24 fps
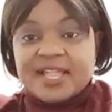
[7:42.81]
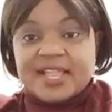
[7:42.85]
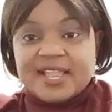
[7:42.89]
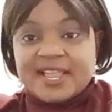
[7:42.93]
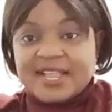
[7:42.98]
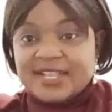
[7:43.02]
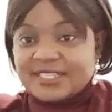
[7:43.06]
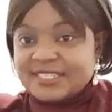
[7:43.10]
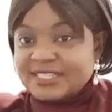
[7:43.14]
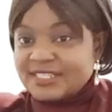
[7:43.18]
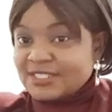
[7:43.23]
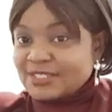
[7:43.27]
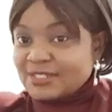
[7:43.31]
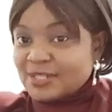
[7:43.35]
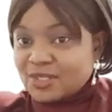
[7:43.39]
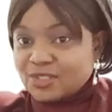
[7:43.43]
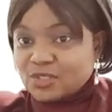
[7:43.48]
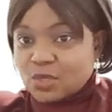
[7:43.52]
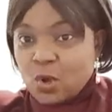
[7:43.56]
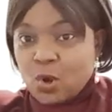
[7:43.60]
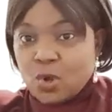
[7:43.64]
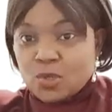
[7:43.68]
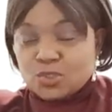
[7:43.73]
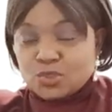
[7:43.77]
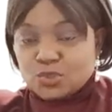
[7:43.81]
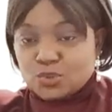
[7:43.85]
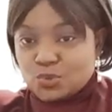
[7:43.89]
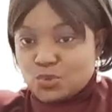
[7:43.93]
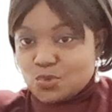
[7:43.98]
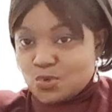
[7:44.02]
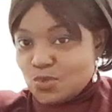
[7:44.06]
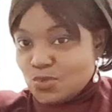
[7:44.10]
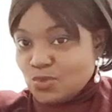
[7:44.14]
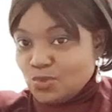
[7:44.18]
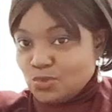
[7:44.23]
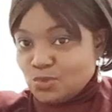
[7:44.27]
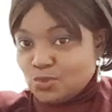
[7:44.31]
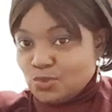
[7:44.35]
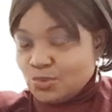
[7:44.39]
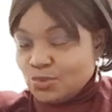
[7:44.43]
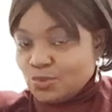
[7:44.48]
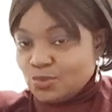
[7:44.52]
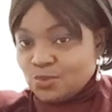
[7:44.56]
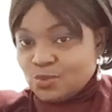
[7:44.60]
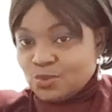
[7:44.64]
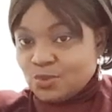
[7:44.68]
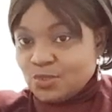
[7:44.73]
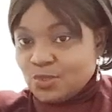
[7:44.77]
It is not all schools
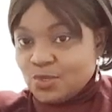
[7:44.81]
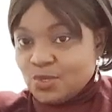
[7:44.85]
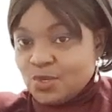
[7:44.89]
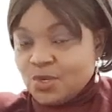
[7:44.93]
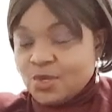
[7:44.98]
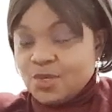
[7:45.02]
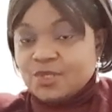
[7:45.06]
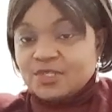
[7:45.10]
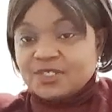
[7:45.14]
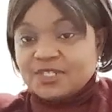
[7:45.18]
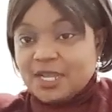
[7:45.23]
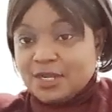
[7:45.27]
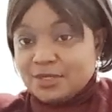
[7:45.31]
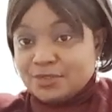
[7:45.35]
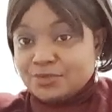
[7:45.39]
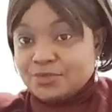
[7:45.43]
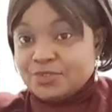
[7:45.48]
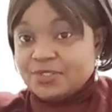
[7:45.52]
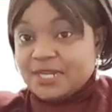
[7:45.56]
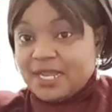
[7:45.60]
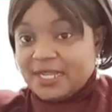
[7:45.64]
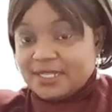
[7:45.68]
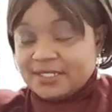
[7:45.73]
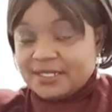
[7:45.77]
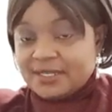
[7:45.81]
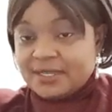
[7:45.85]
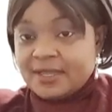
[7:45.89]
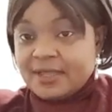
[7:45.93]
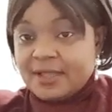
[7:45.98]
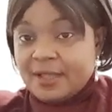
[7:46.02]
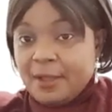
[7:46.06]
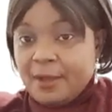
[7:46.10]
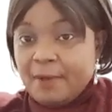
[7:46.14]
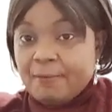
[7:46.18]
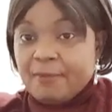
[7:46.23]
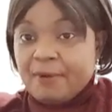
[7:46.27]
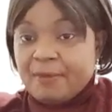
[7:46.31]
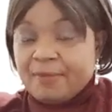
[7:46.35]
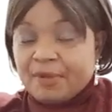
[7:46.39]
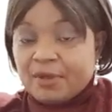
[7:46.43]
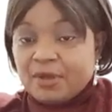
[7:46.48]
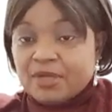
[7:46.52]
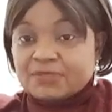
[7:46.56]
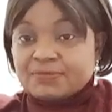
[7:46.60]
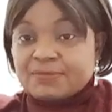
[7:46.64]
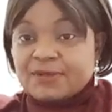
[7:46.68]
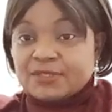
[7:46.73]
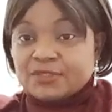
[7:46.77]
that do that, but
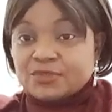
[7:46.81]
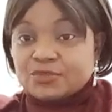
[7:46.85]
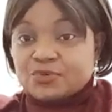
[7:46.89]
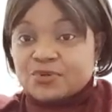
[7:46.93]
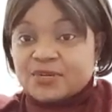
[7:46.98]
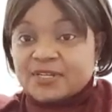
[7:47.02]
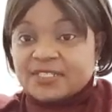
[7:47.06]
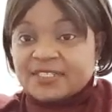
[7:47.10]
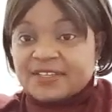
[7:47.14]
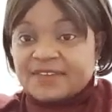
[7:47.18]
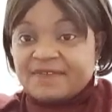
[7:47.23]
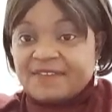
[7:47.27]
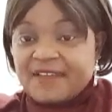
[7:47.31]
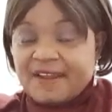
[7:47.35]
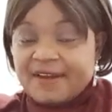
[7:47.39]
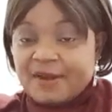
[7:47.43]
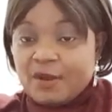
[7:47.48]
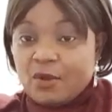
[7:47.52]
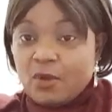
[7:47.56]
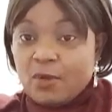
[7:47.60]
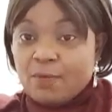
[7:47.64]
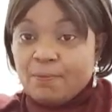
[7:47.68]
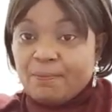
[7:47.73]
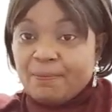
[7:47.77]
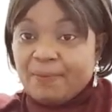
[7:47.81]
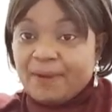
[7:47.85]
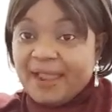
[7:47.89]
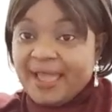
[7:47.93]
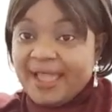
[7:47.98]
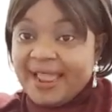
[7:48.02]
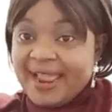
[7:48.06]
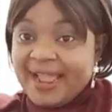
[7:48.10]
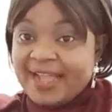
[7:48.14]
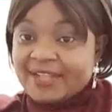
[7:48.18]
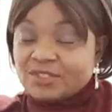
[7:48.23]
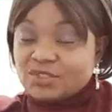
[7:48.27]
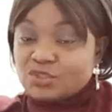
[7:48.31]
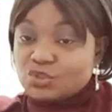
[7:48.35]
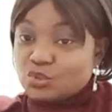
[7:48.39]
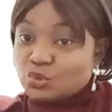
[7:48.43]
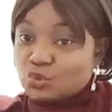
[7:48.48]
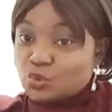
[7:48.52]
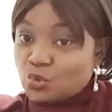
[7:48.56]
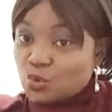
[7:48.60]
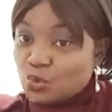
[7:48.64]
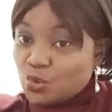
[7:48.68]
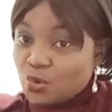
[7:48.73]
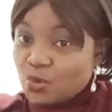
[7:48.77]
because my school is a very compliant
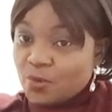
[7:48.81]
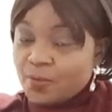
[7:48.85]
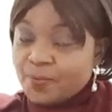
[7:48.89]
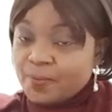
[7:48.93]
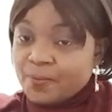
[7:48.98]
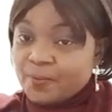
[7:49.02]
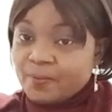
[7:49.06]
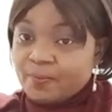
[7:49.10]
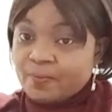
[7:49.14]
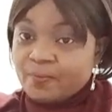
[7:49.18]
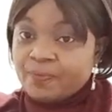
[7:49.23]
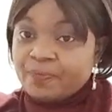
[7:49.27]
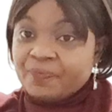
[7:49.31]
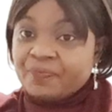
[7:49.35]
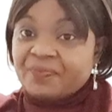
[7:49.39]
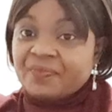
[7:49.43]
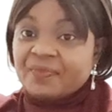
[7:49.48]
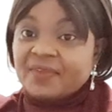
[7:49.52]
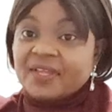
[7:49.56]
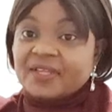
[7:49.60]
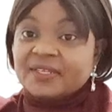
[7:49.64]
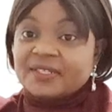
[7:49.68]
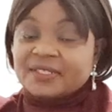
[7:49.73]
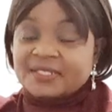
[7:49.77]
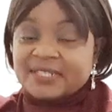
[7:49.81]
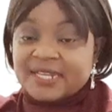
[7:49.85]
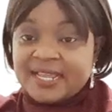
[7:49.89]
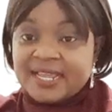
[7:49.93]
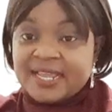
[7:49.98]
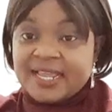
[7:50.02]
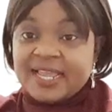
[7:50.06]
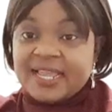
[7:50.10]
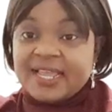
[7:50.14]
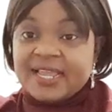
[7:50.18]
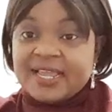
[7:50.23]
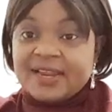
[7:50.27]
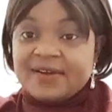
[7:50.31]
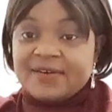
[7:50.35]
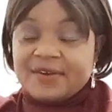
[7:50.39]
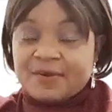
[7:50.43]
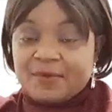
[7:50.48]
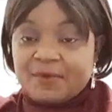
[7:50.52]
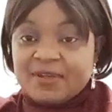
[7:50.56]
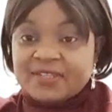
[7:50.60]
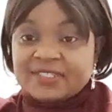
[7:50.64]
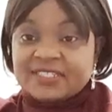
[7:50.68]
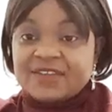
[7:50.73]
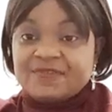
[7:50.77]
school, they
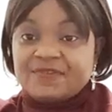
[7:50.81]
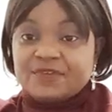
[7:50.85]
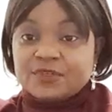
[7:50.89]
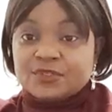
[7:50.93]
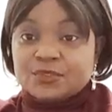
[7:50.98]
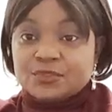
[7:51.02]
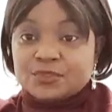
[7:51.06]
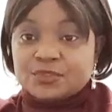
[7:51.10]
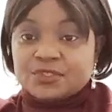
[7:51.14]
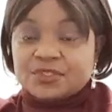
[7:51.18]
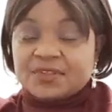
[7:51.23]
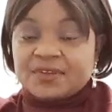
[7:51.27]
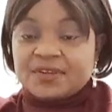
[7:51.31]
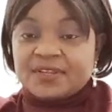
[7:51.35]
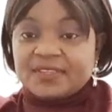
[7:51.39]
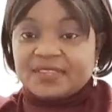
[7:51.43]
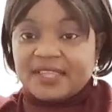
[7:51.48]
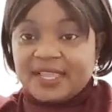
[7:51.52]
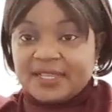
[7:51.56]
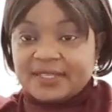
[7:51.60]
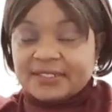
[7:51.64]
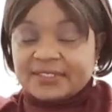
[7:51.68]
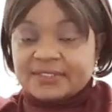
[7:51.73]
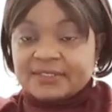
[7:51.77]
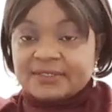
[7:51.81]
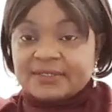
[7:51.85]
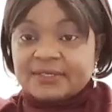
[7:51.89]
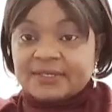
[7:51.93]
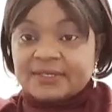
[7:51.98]
requested for those three things.